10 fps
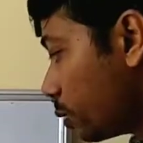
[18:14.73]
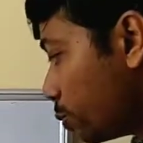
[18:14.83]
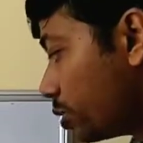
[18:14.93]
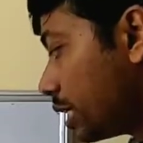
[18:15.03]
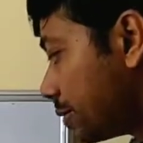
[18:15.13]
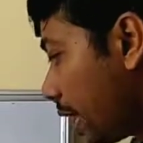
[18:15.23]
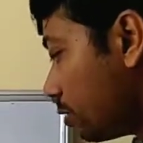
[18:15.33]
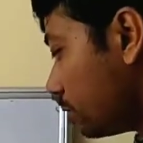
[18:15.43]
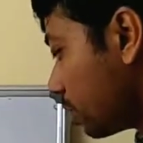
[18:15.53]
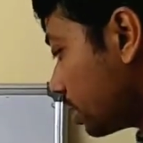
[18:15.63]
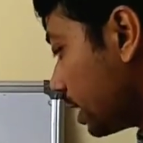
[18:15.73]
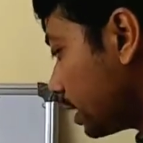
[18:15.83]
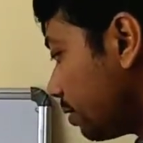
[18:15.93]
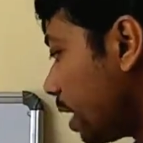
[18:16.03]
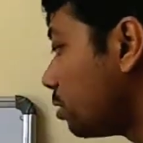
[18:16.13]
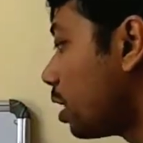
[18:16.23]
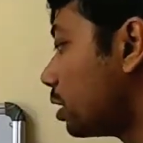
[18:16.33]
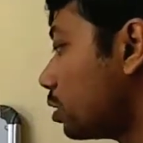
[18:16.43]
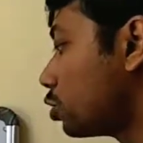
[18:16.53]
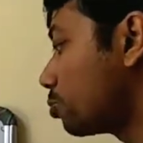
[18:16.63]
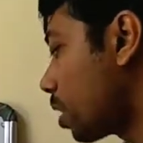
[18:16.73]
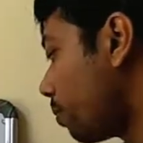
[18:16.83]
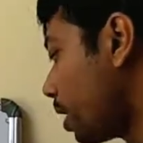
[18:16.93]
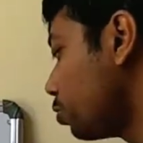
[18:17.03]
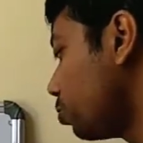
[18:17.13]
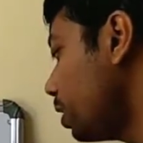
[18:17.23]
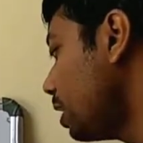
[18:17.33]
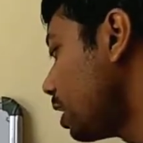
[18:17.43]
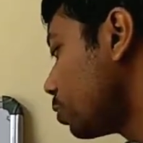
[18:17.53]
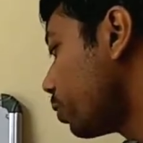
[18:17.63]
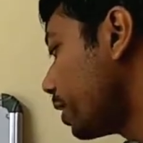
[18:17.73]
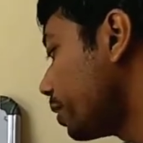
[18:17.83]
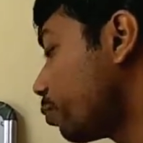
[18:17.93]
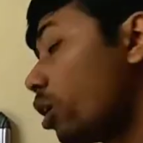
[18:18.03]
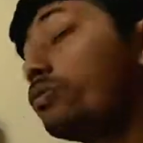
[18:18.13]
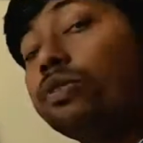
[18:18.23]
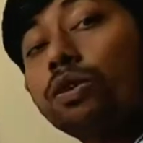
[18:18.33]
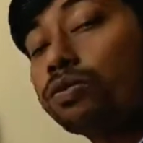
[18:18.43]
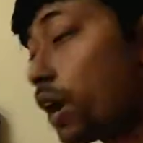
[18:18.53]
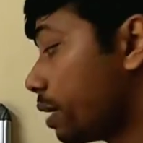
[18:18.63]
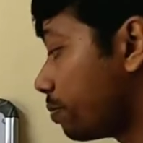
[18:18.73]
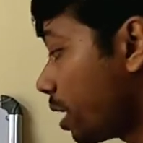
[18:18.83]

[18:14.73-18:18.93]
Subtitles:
we put this value, we can get the value under root of gamma will be 20.45.